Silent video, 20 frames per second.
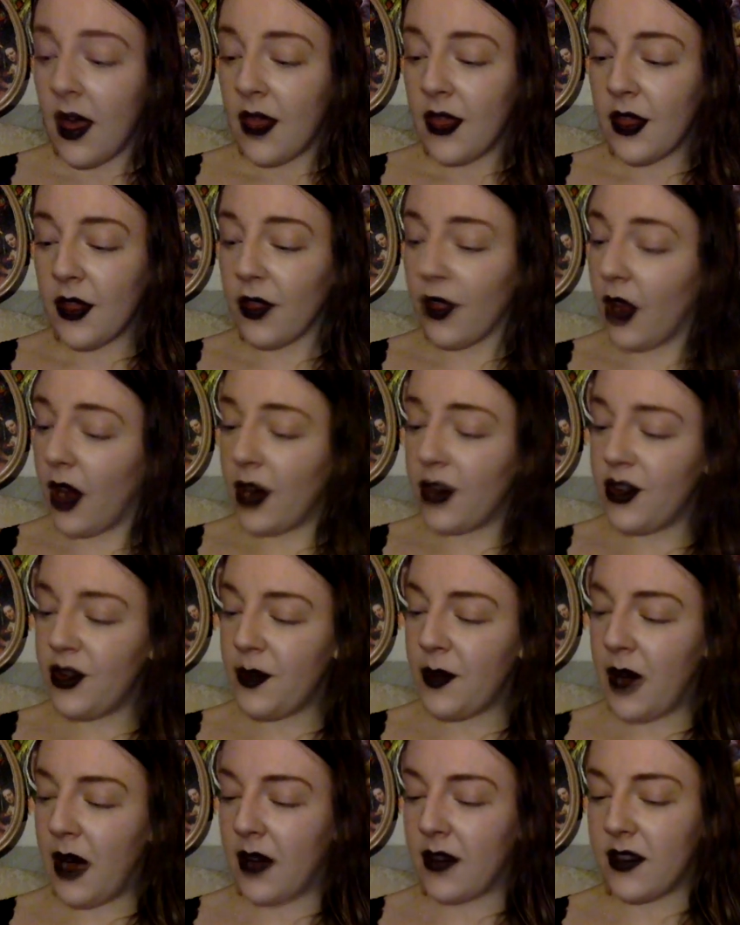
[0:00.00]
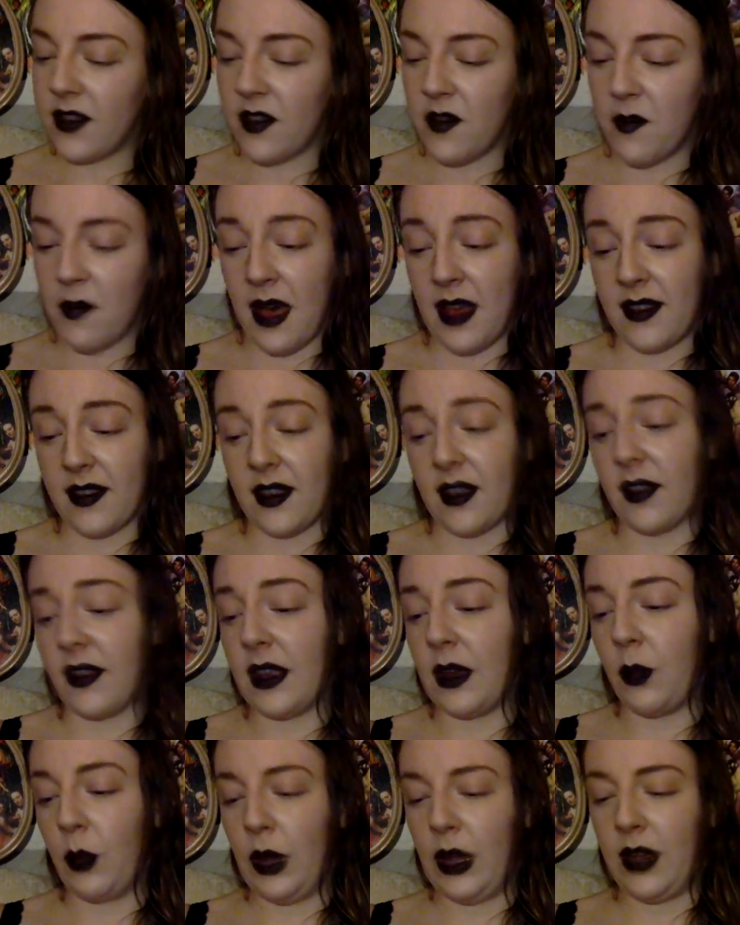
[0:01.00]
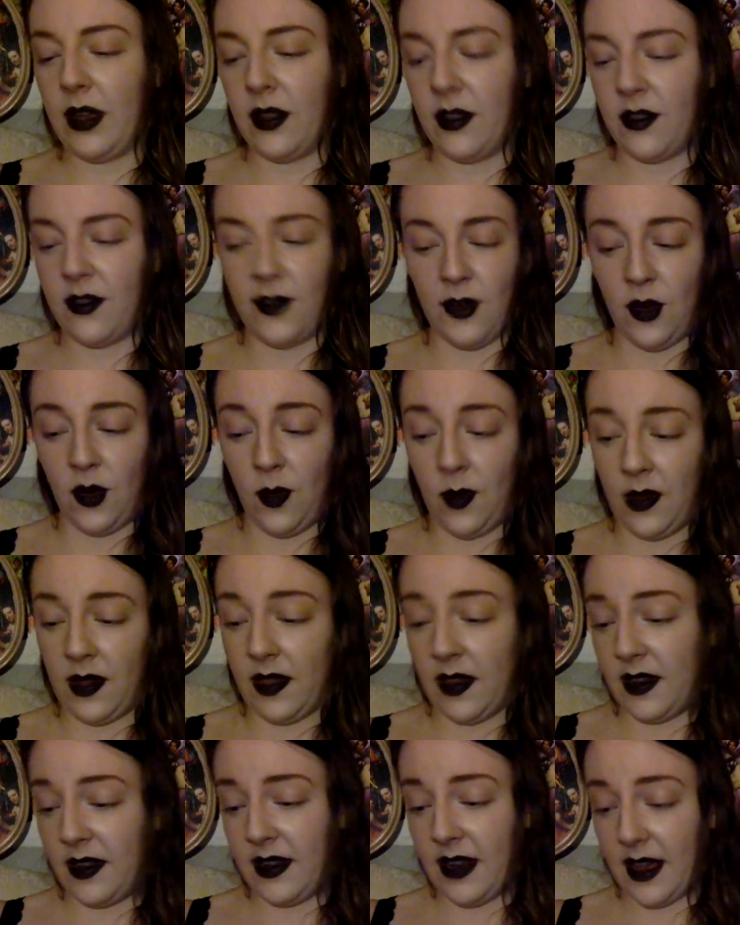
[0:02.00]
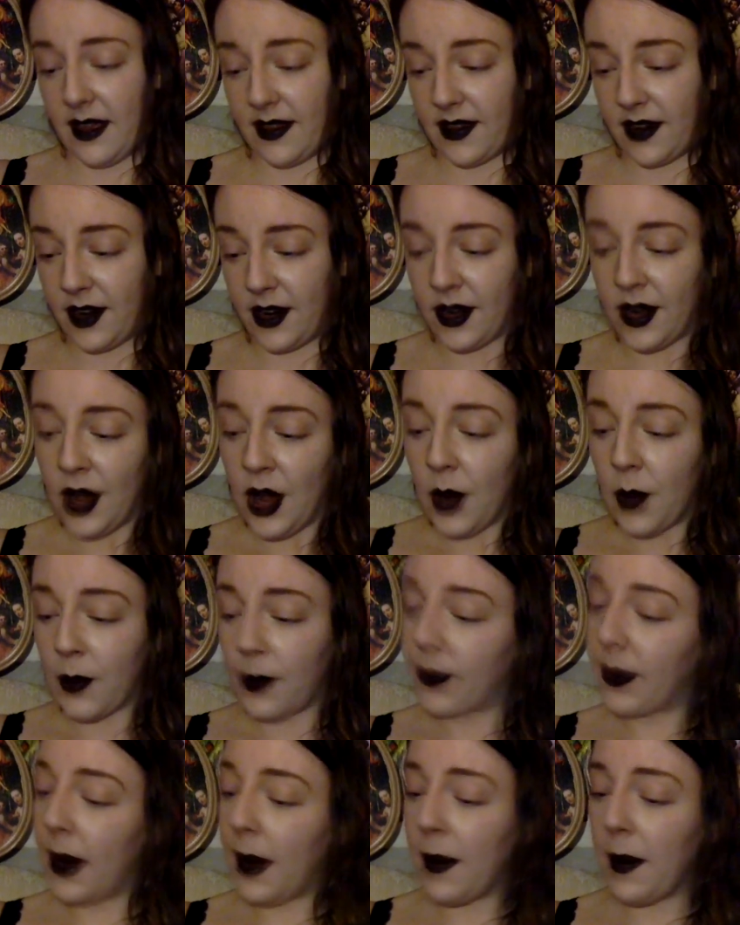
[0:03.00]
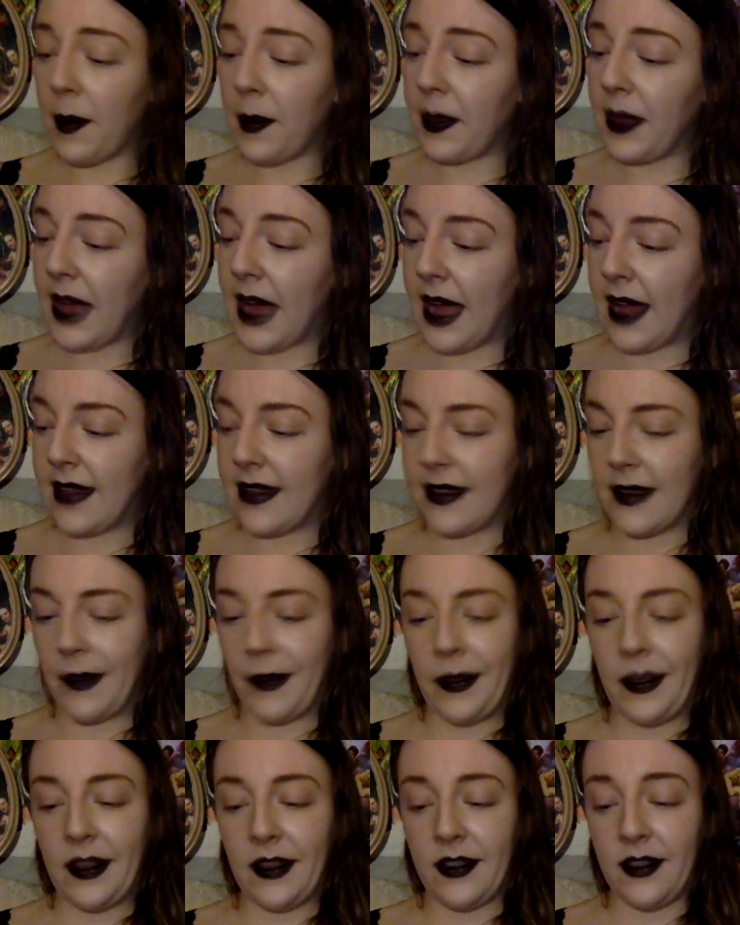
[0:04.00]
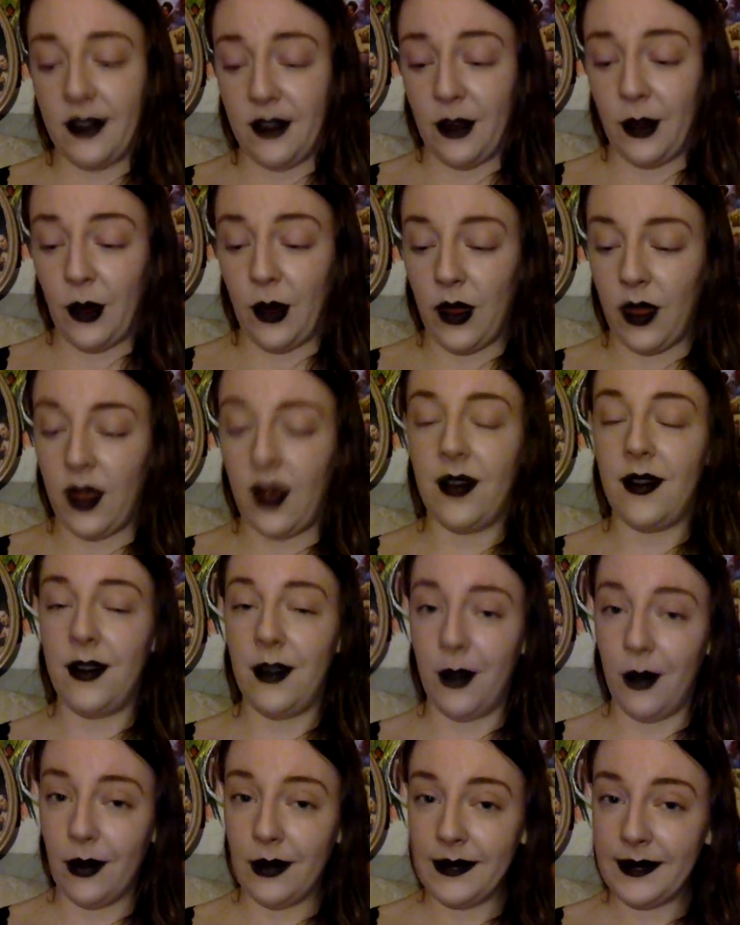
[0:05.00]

The large amounts of mescaline we consumed in the desert probably had something to do with it too.